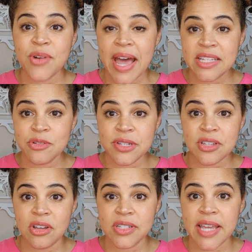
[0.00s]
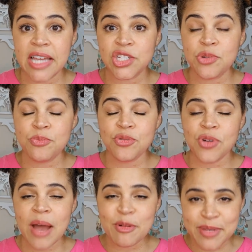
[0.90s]
So as a result, as you
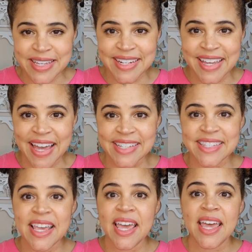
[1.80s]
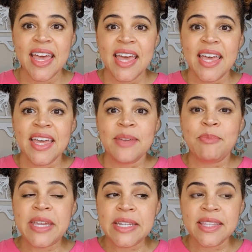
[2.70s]
probably can guess,
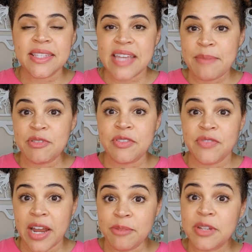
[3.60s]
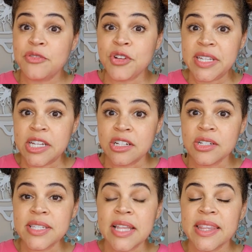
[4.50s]
being in this type of environment for
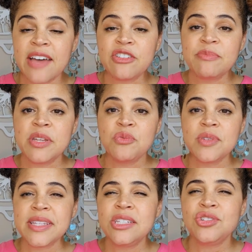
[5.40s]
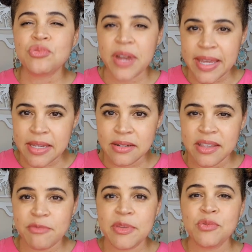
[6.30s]
years left me really drained,
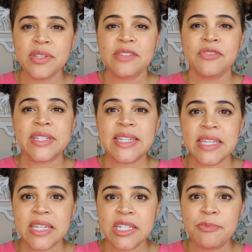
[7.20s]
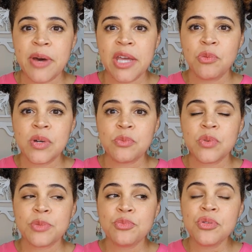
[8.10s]
left me really fatigued. But what
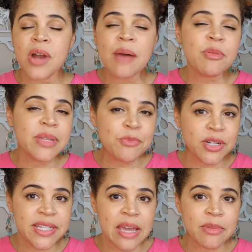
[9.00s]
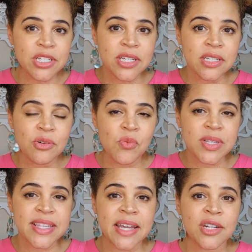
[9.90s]
was probably more damaging
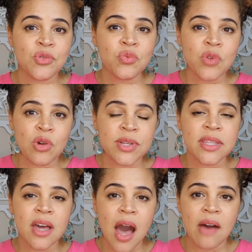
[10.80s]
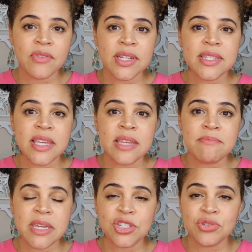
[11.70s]
was that it eroded the confidence
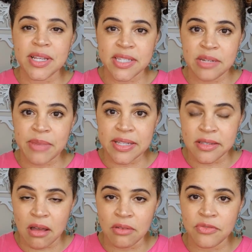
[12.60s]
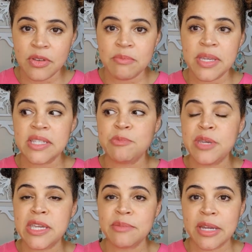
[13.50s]
in me trusting myself, me
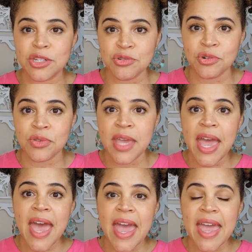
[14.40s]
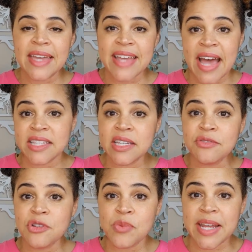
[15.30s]
speaking my truth, and
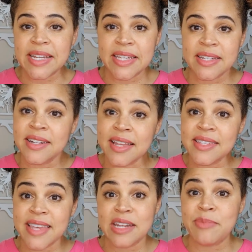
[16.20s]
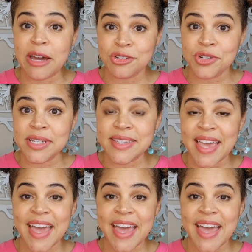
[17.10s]
asking for what I needed and setting boundaries.